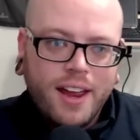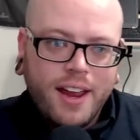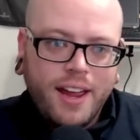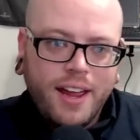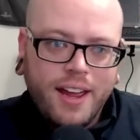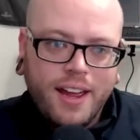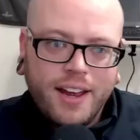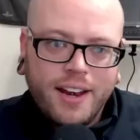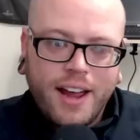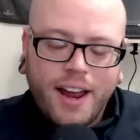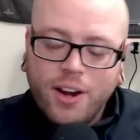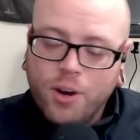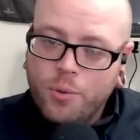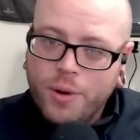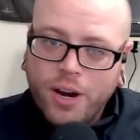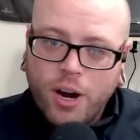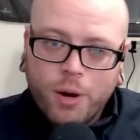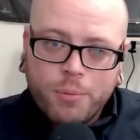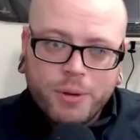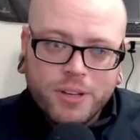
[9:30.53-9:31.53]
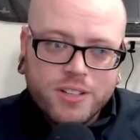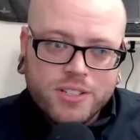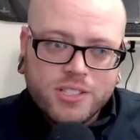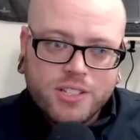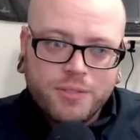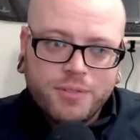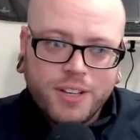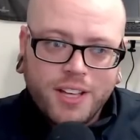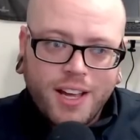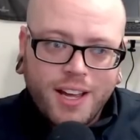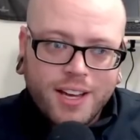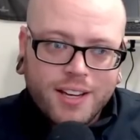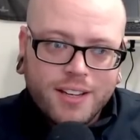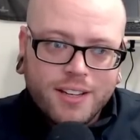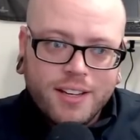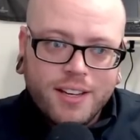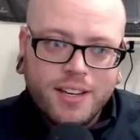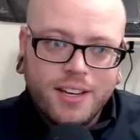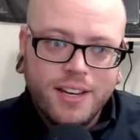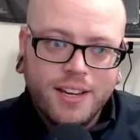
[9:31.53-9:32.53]
And I know we harp on this stuff a
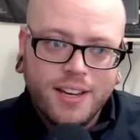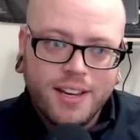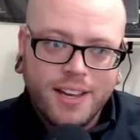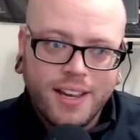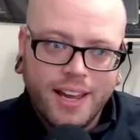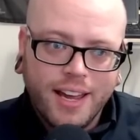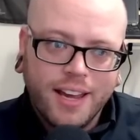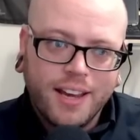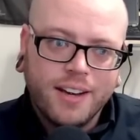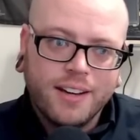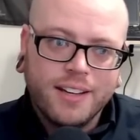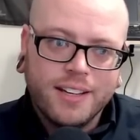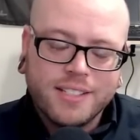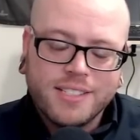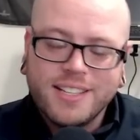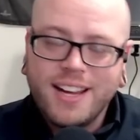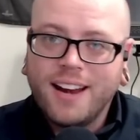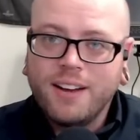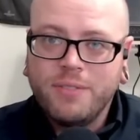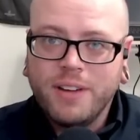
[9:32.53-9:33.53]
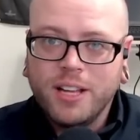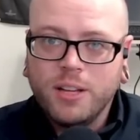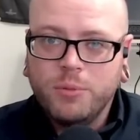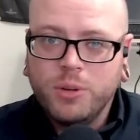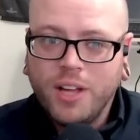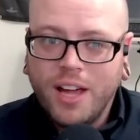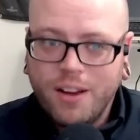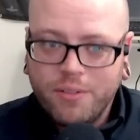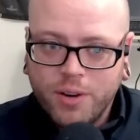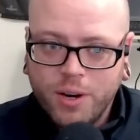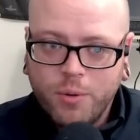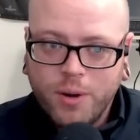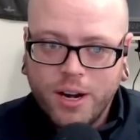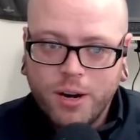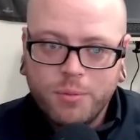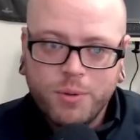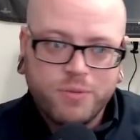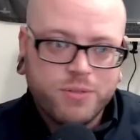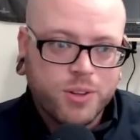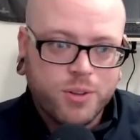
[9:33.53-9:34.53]
lot, and it's not available everywhere,
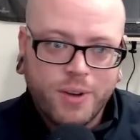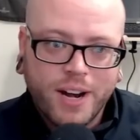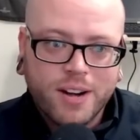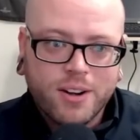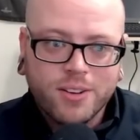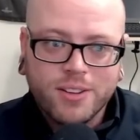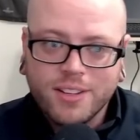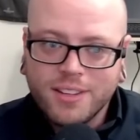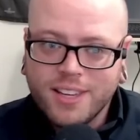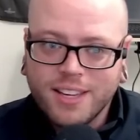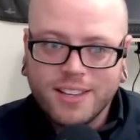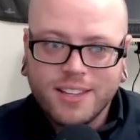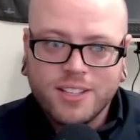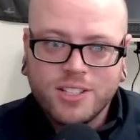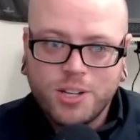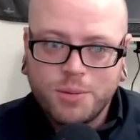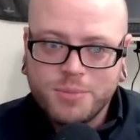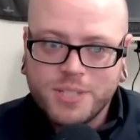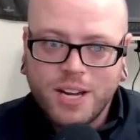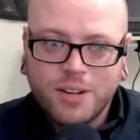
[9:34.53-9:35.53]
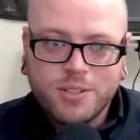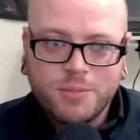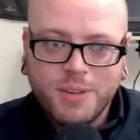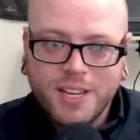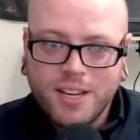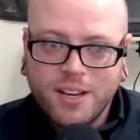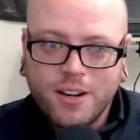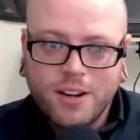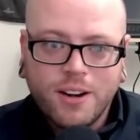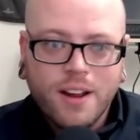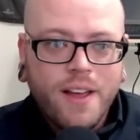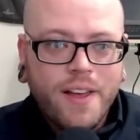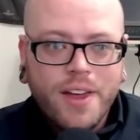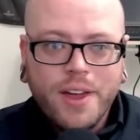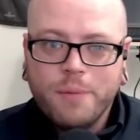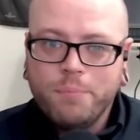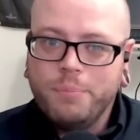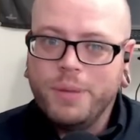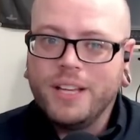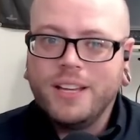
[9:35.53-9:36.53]
but for the record, the thing that jumps out to me here,
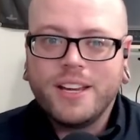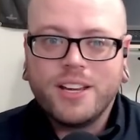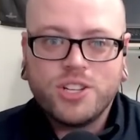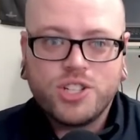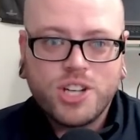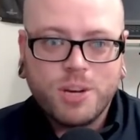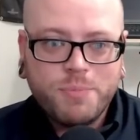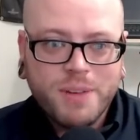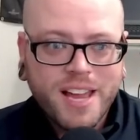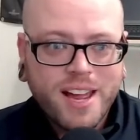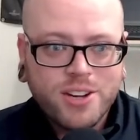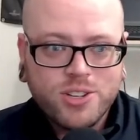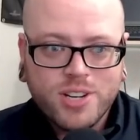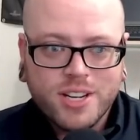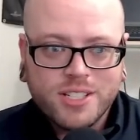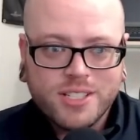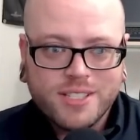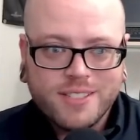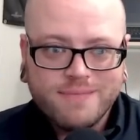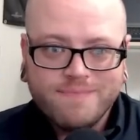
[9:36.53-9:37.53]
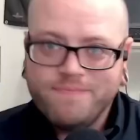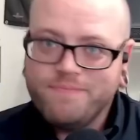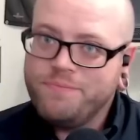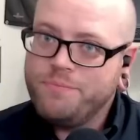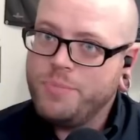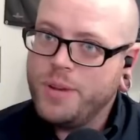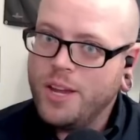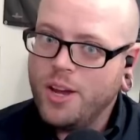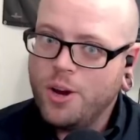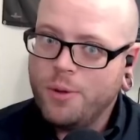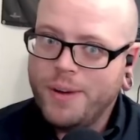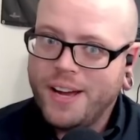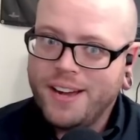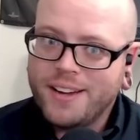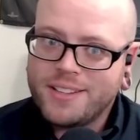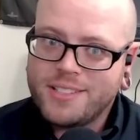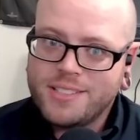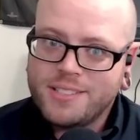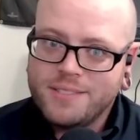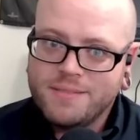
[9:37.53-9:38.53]
billing and shipping address, P.O.
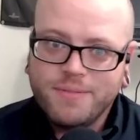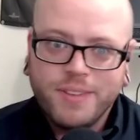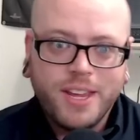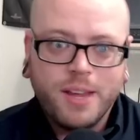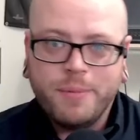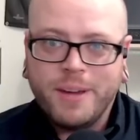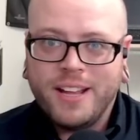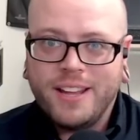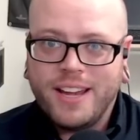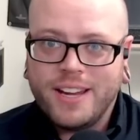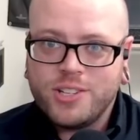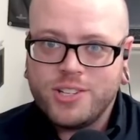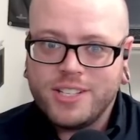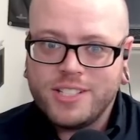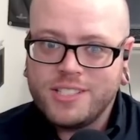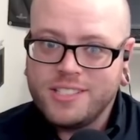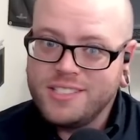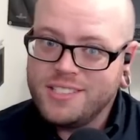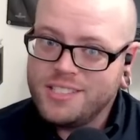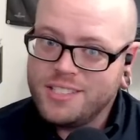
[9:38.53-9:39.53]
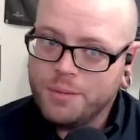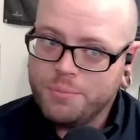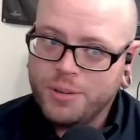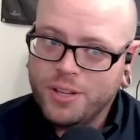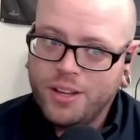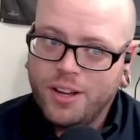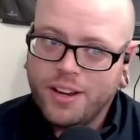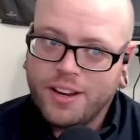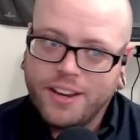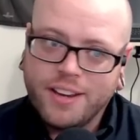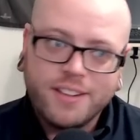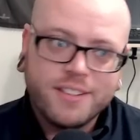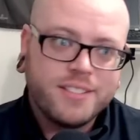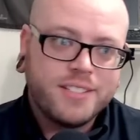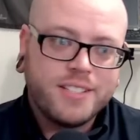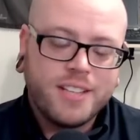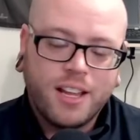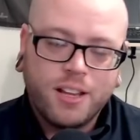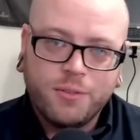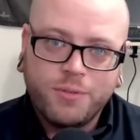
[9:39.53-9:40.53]
Box, email address, simple login,
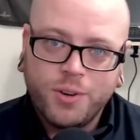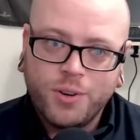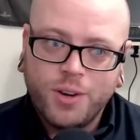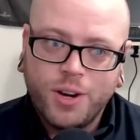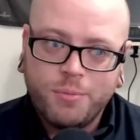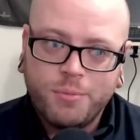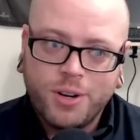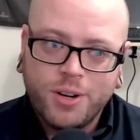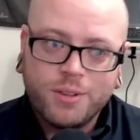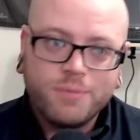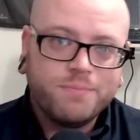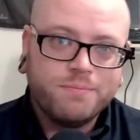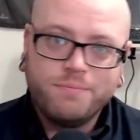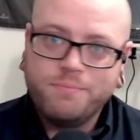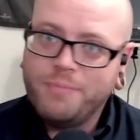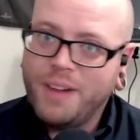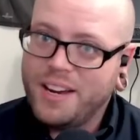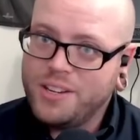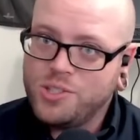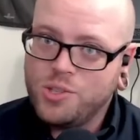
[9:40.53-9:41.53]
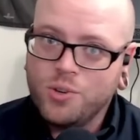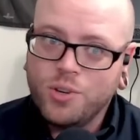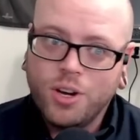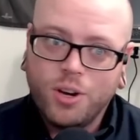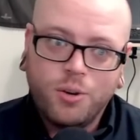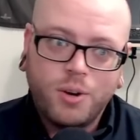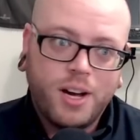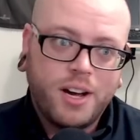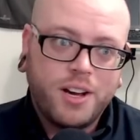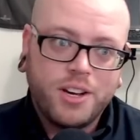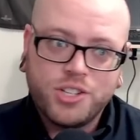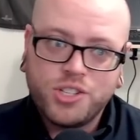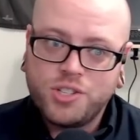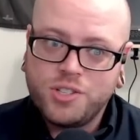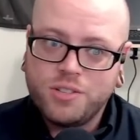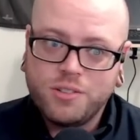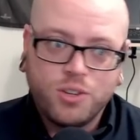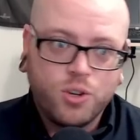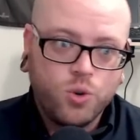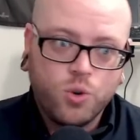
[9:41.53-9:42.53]
telephone number, MySudo,
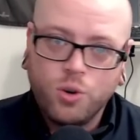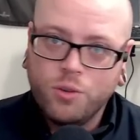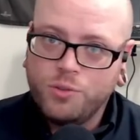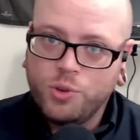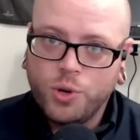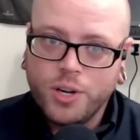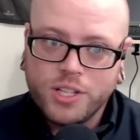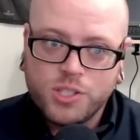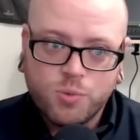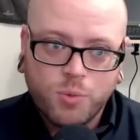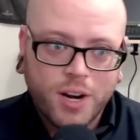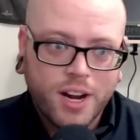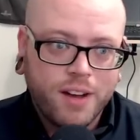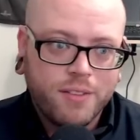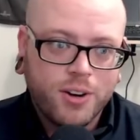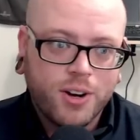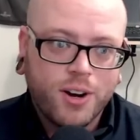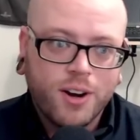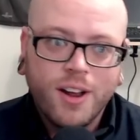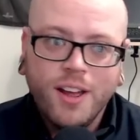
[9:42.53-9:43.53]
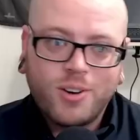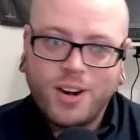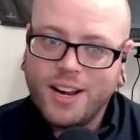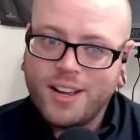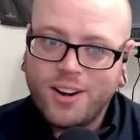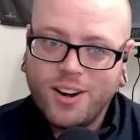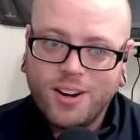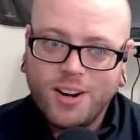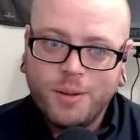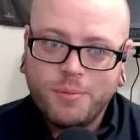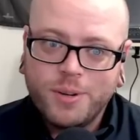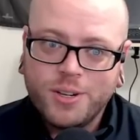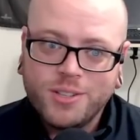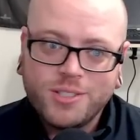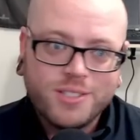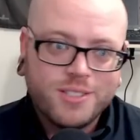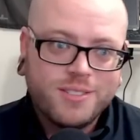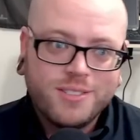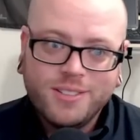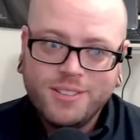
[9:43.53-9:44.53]
Hushed, Google Voice, whatever, credit card
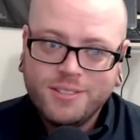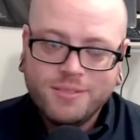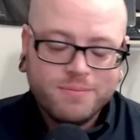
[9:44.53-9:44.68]
numbers,